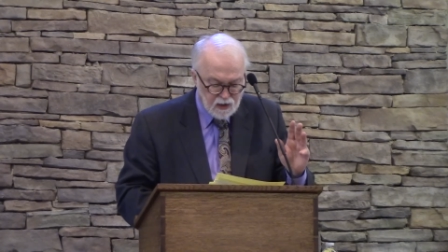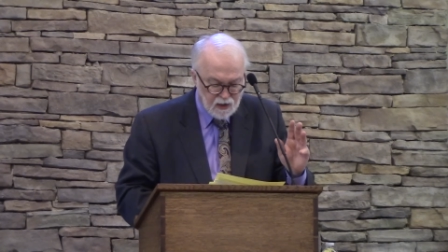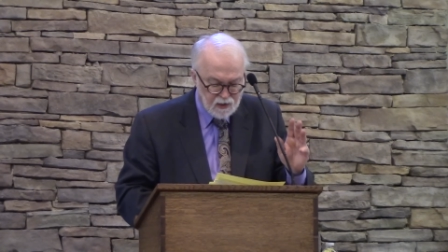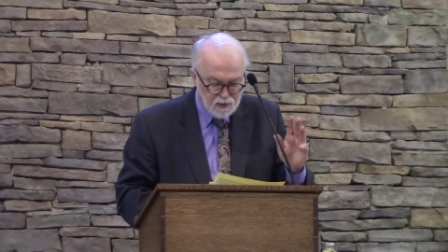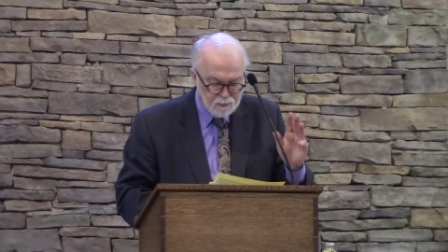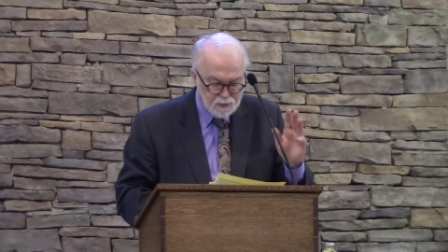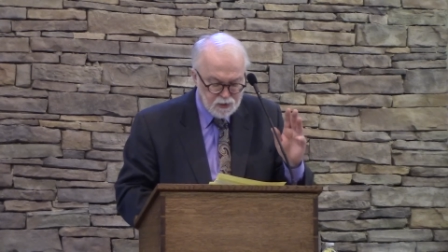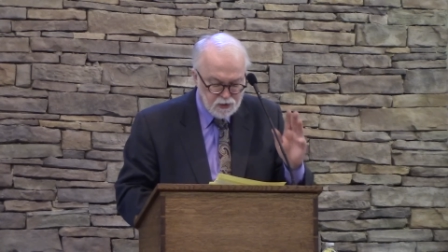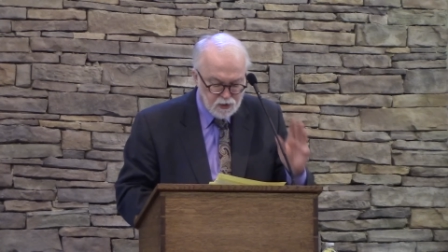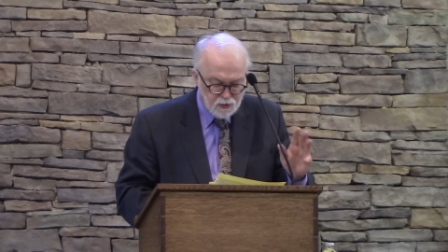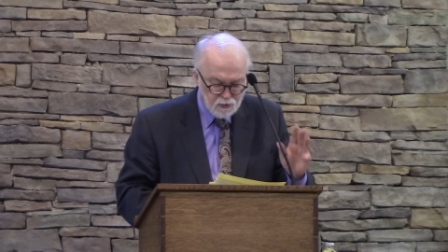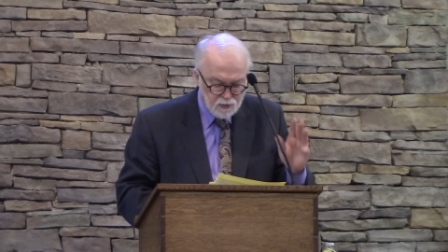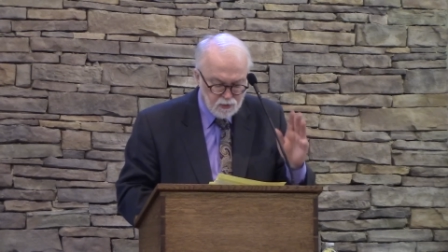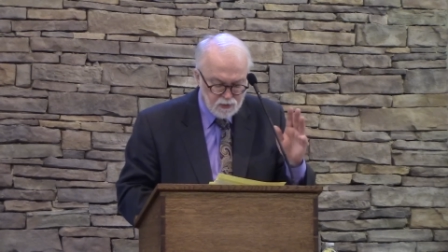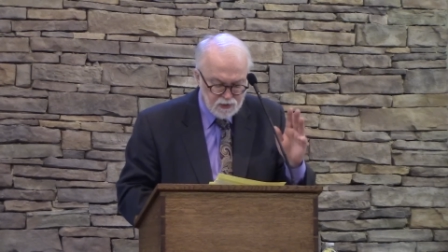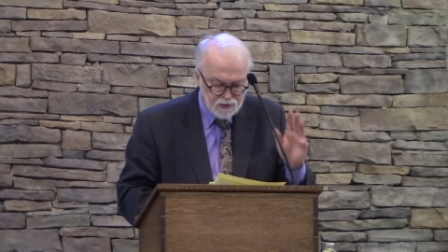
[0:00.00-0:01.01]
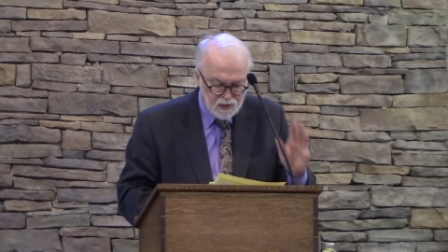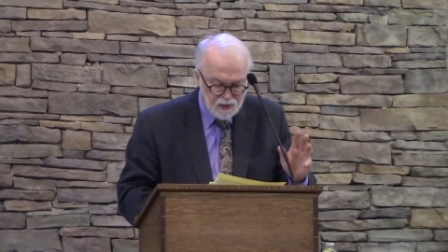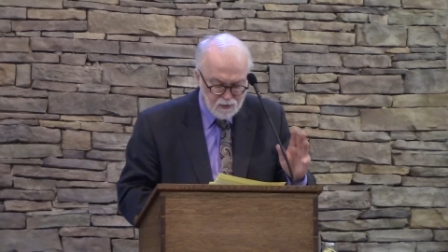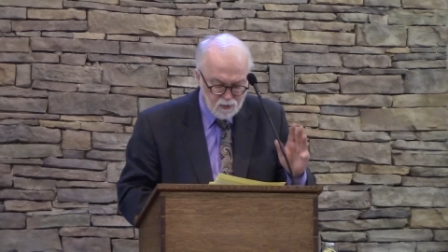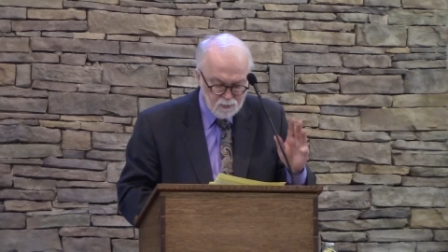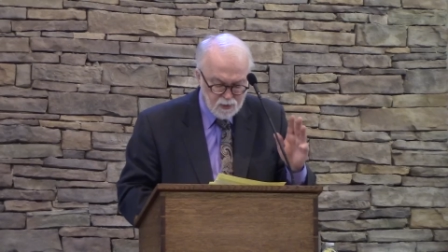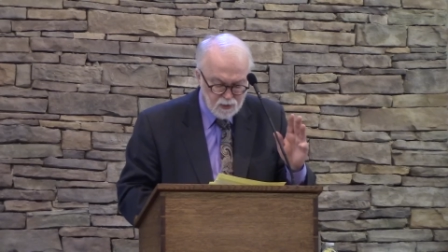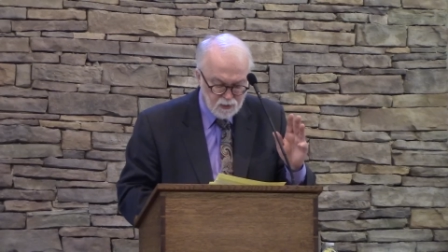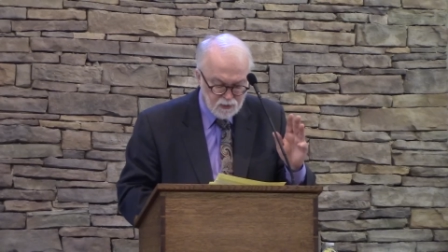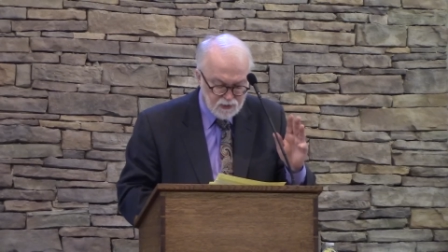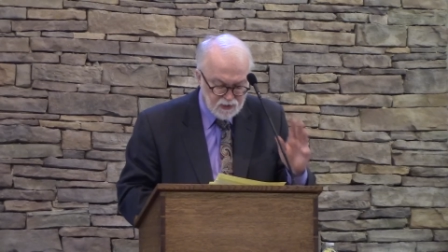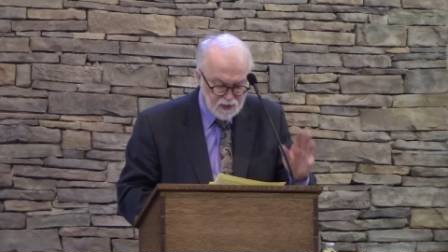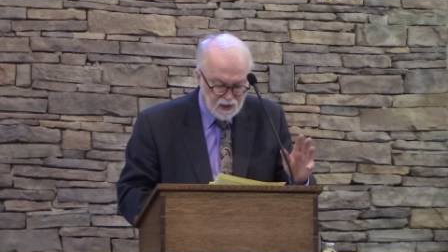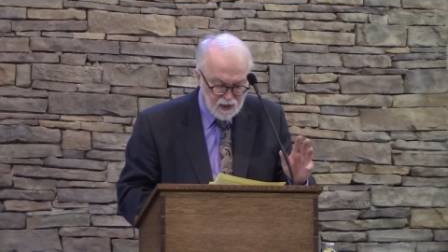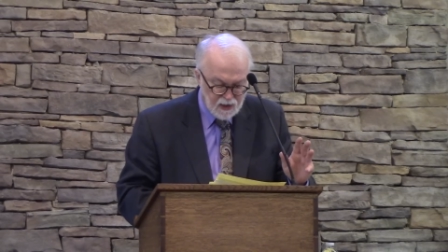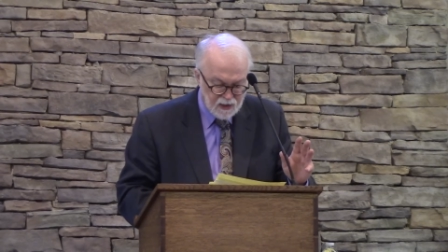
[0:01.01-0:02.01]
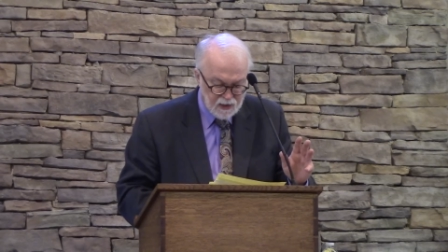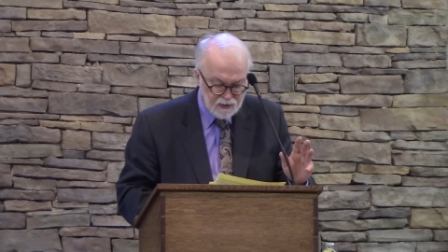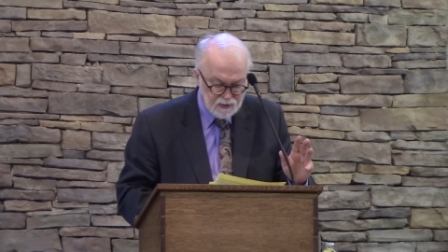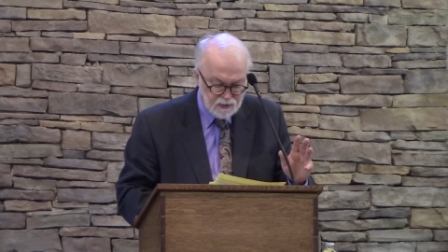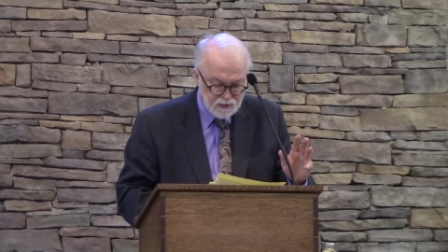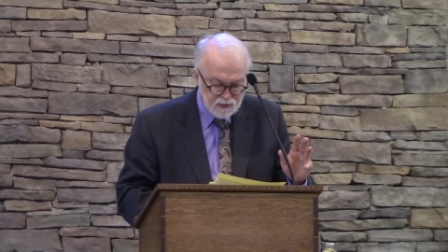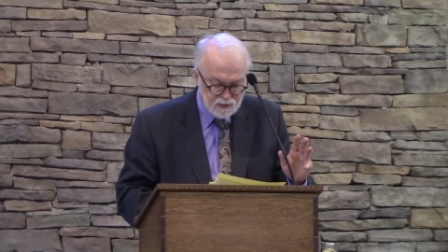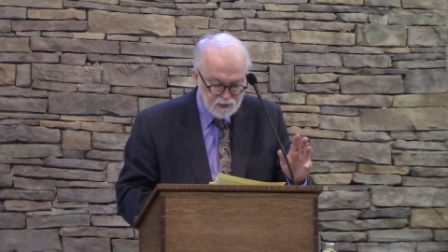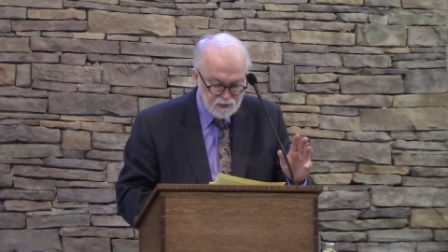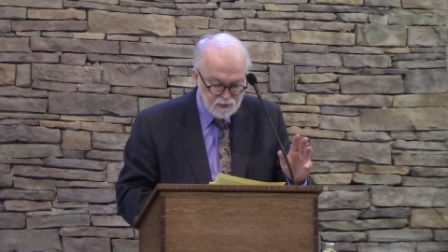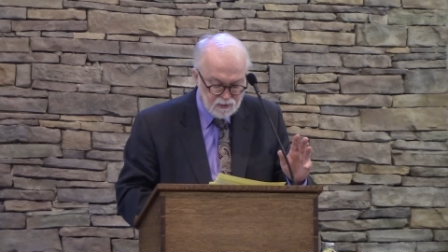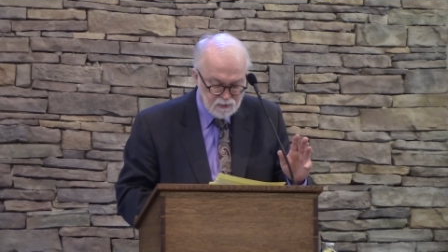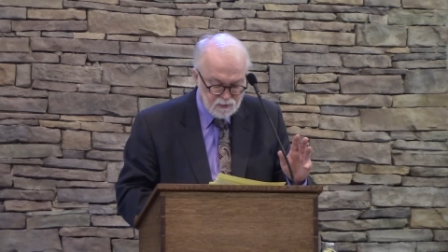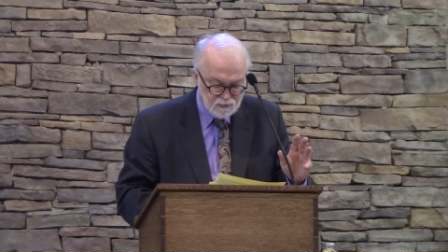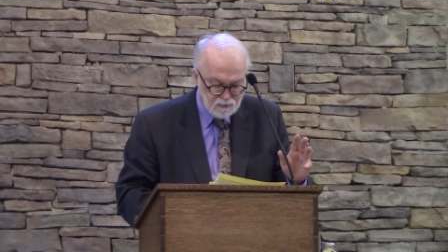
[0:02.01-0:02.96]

and the material sacramental signs.